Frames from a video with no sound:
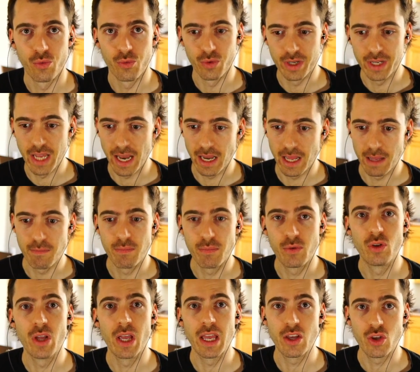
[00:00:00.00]
get a
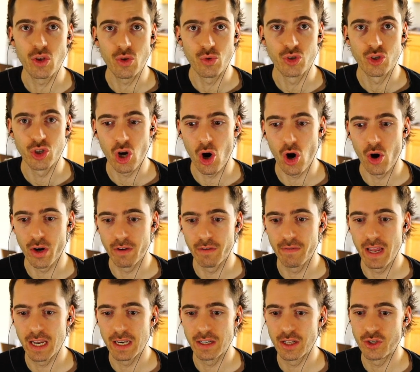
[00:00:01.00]
huge card
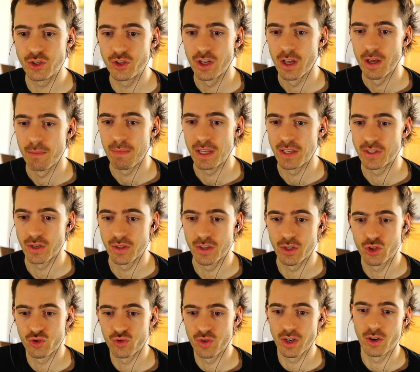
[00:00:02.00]
advantage based on the
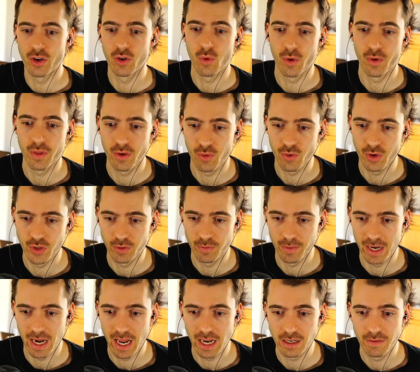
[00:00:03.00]
trigger or the
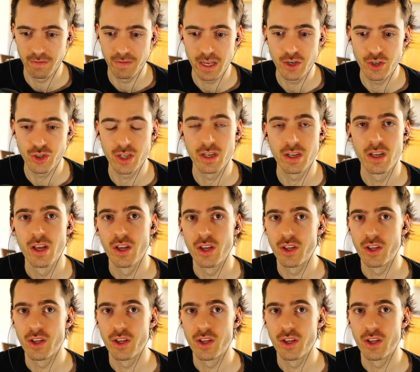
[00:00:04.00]
Griselbrand activation,